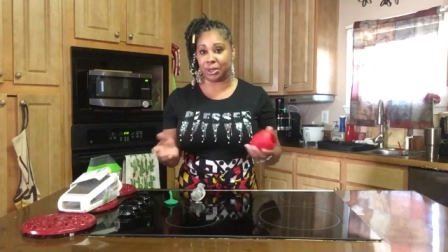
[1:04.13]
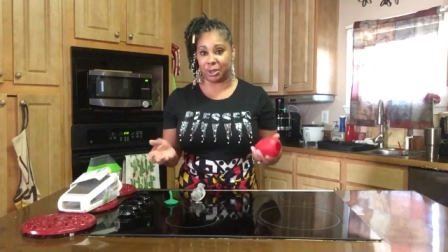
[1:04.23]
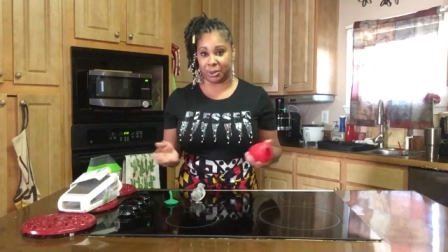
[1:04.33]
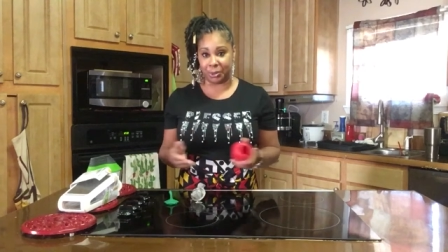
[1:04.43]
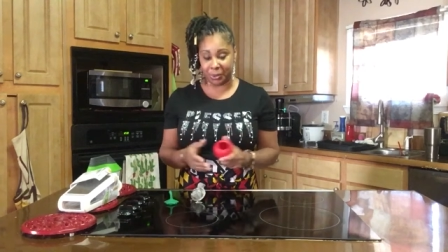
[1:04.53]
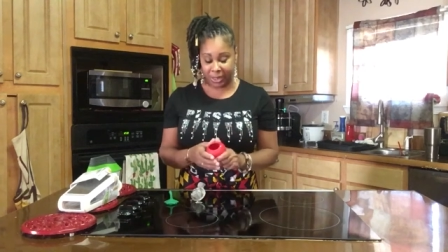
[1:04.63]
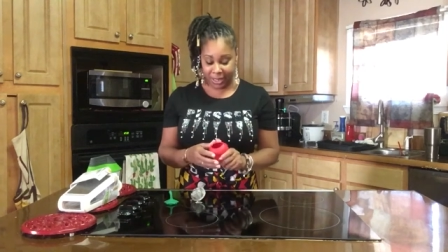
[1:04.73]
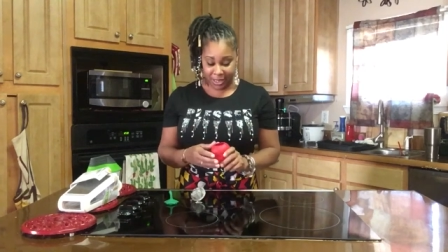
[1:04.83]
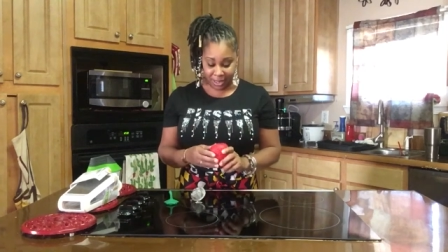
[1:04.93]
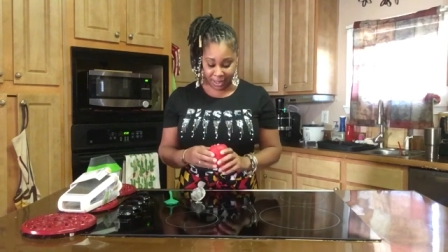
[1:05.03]
to do.
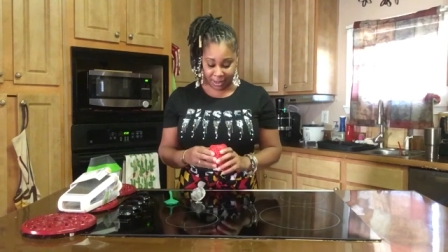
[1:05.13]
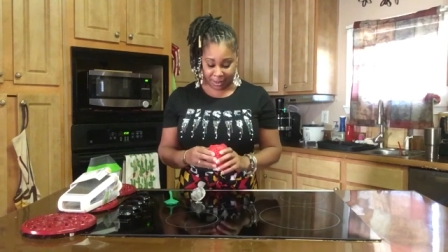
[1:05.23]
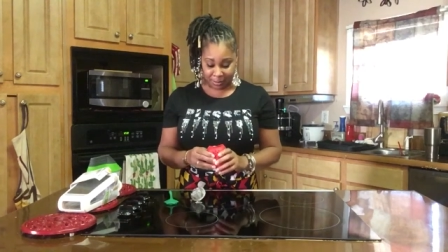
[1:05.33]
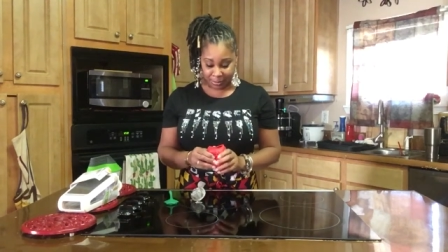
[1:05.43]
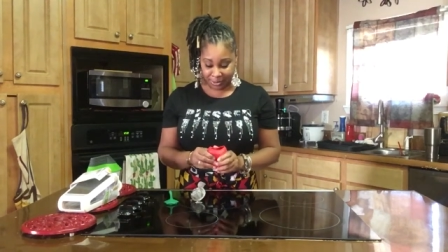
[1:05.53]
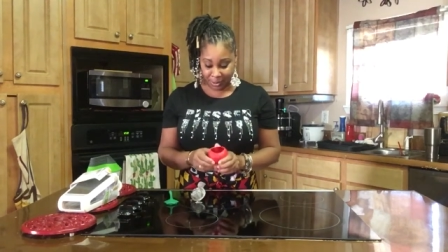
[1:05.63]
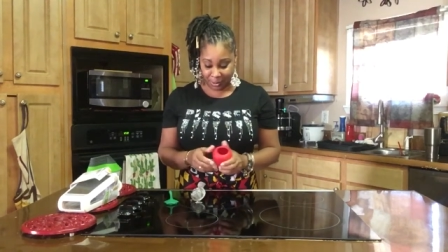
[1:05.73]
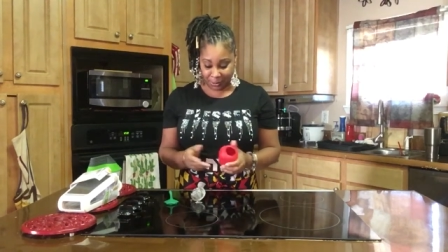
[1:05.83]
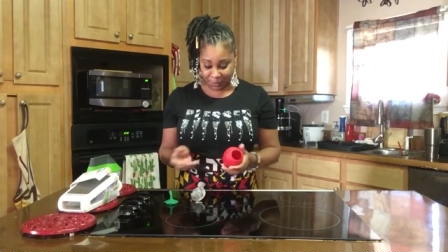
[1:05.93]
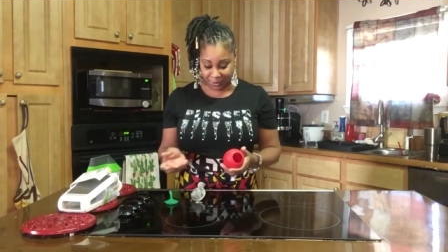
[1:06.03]
Um,
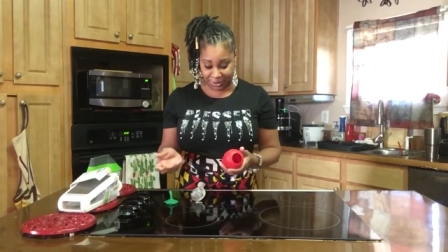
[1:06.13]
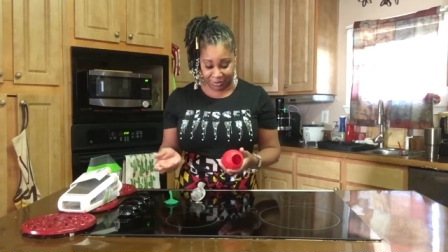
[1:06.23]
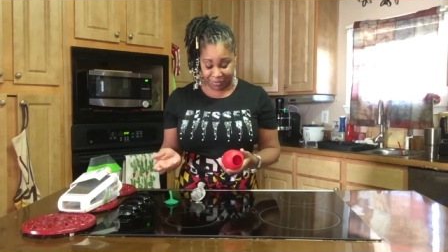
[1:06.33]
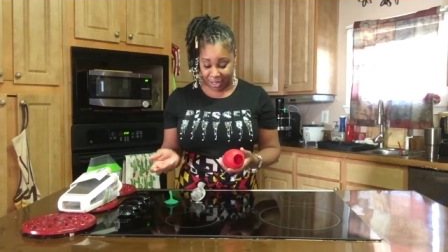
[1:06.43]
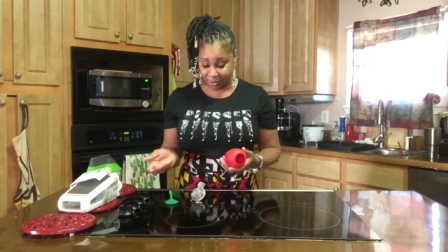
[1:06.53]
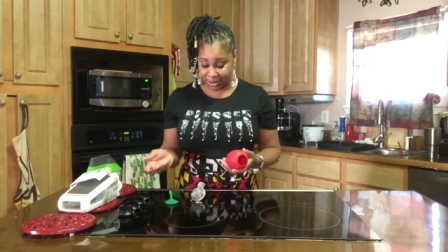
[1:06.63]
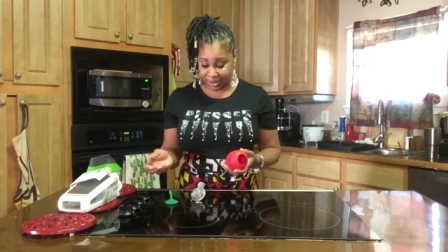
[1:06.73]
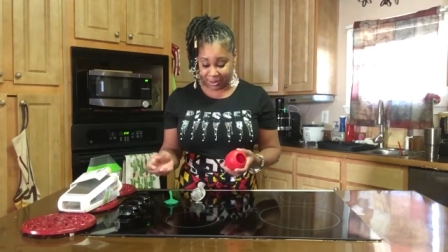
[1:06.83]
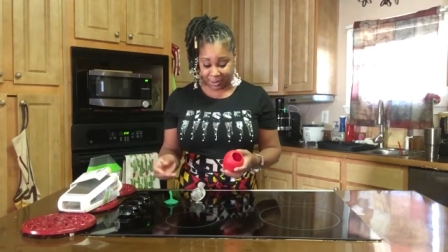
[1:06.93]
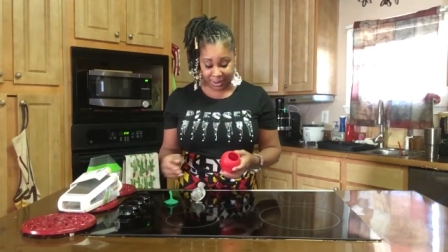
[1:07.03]
so she found
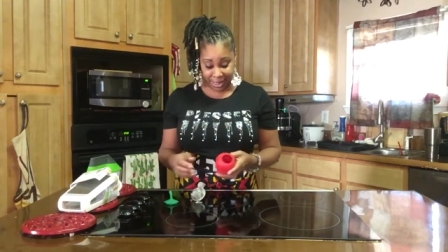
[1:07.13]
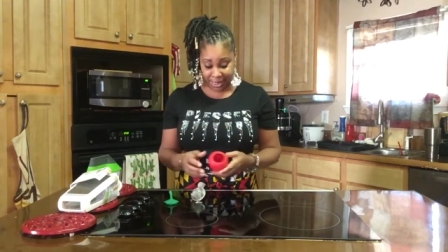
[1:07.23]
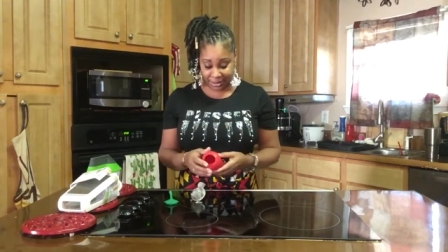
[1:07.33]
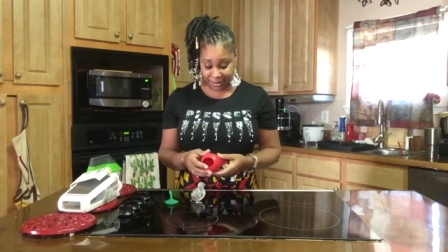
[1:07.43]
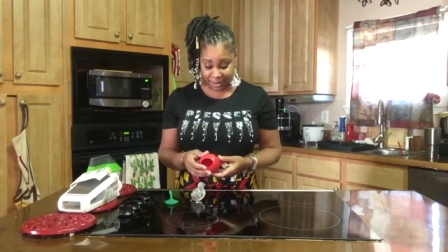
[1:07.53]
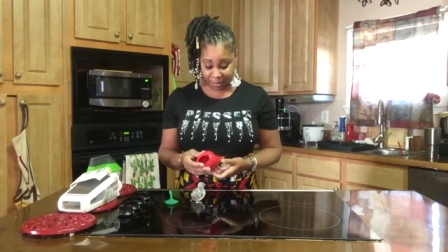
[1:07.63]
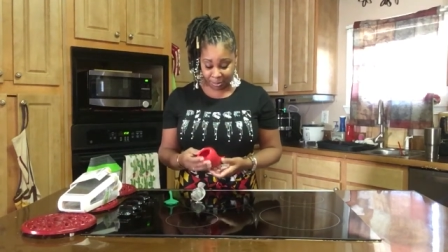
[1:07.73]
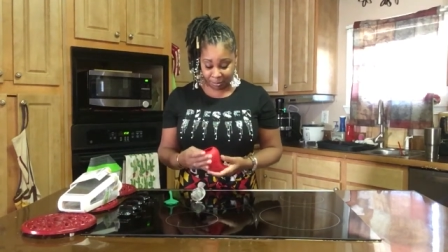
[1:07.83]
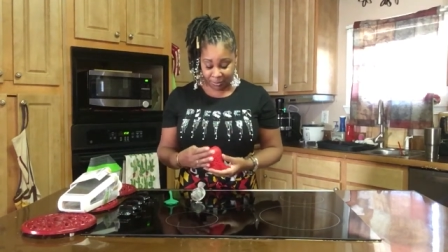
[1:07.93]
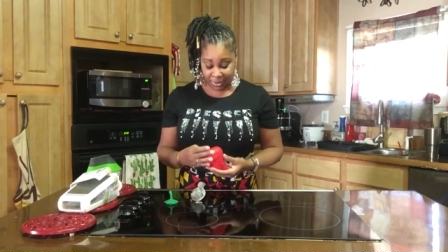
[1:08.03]
this little gadget,
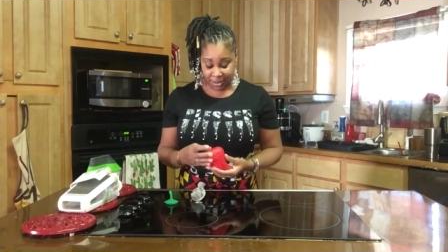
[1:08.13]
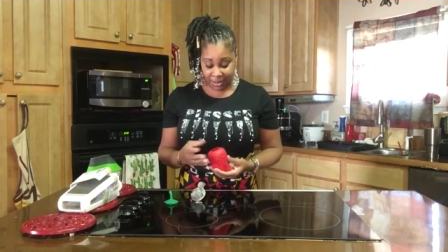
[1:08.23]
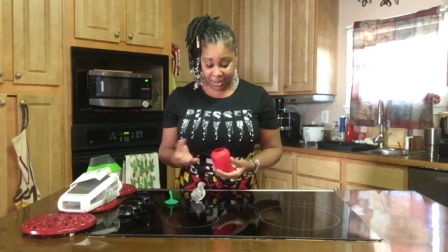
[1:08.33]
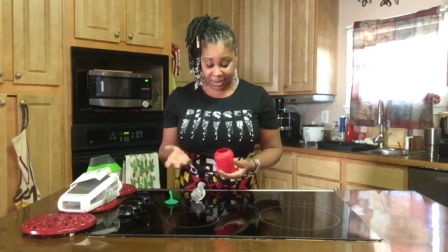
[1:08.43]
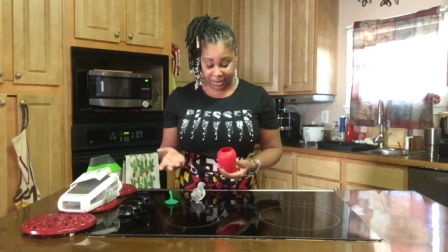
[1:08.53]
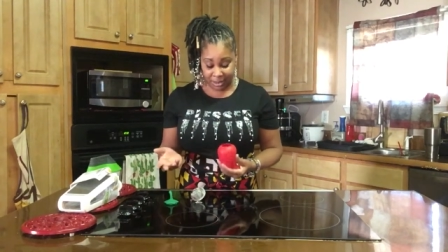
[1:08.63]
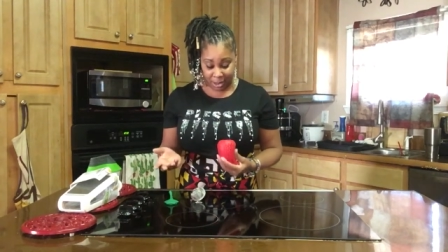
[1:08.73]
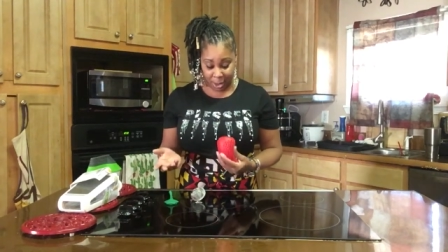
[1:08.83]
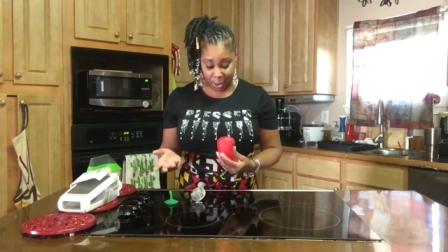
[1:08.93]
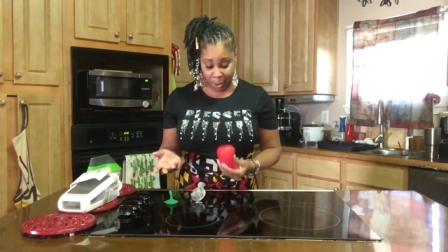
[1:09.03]
and it is
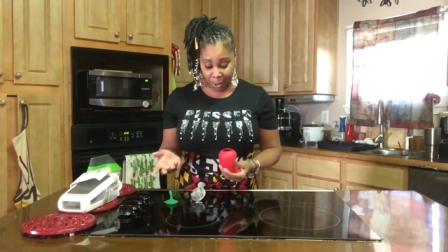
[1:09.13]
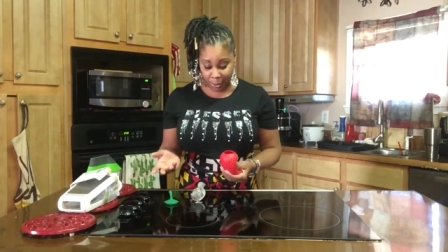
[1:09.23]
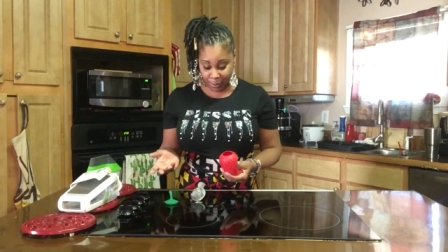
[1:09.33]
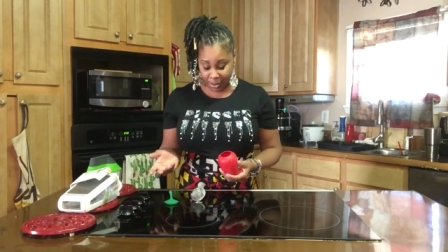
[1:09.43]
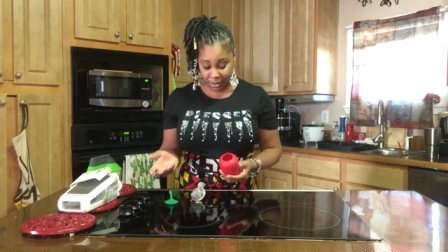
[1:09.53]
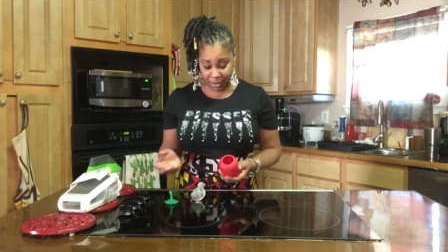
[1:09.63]
a herb.